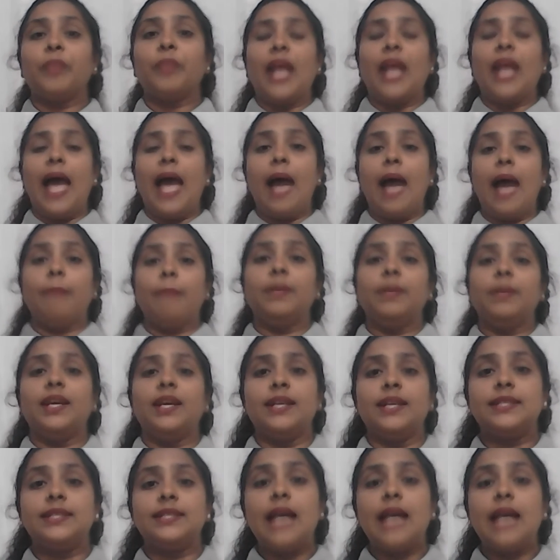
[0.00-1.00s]
Am,
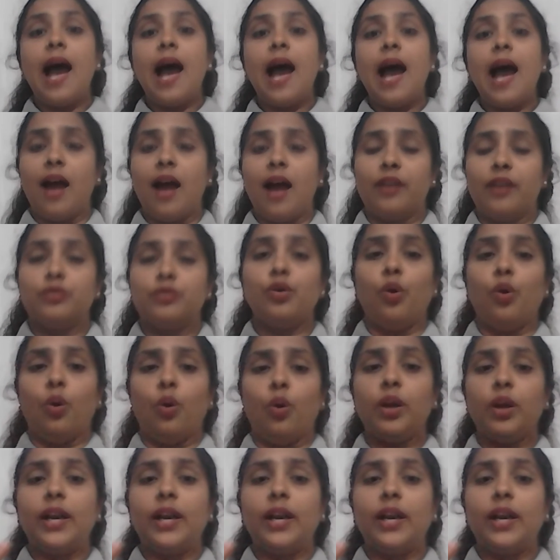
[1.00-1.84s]
is, are. So